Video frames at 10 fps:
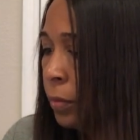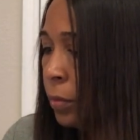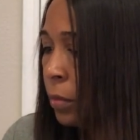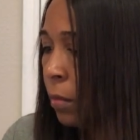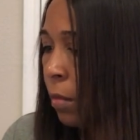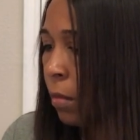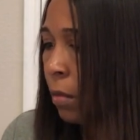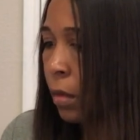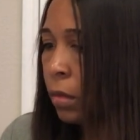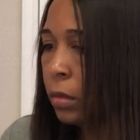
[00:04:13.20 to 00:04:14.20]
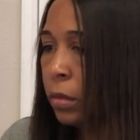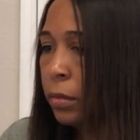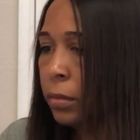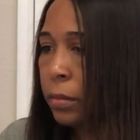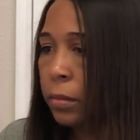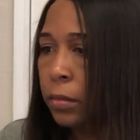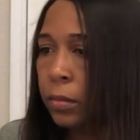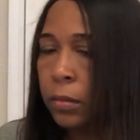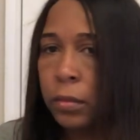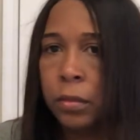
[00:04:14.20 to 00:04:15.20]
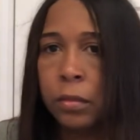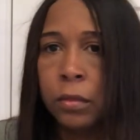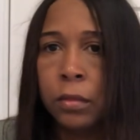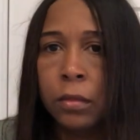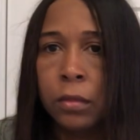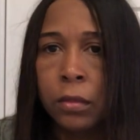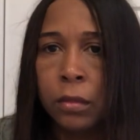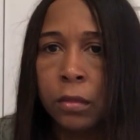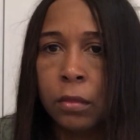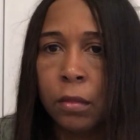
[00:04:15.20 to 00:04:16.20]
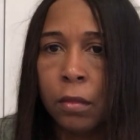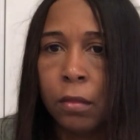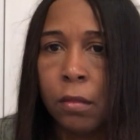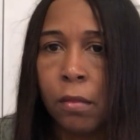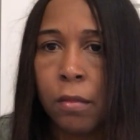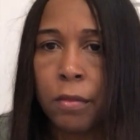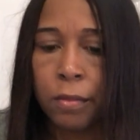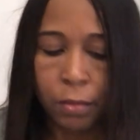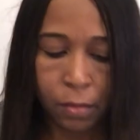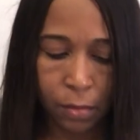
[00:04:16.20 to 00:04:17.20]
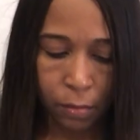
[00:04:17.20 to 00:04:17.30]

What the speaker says: This person isn't speaking.